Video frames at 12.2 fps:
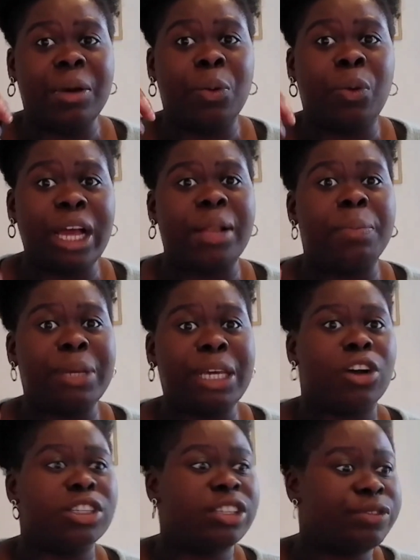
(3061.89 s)
well,
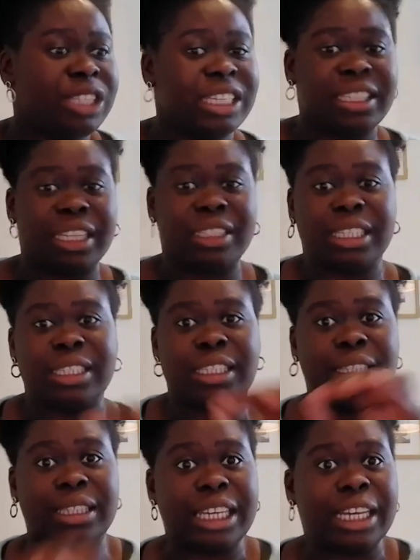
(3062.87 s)
because this and this
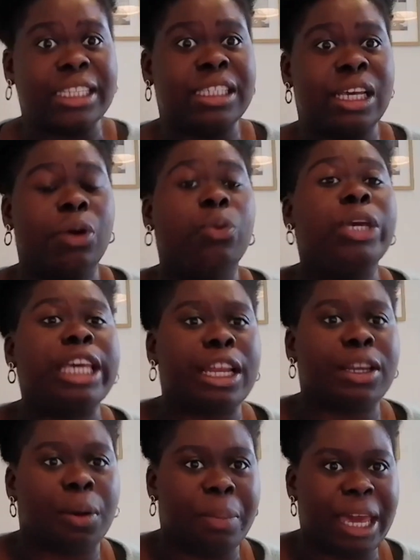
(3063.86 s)
and this, we
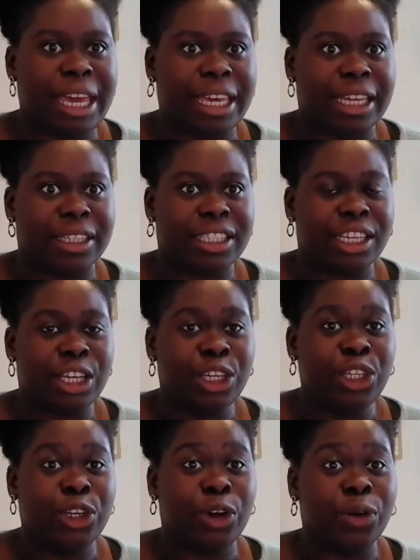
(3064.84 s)
cannot make it,
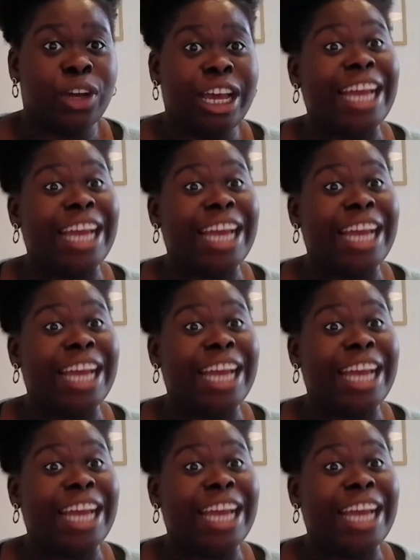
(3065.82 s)
you know?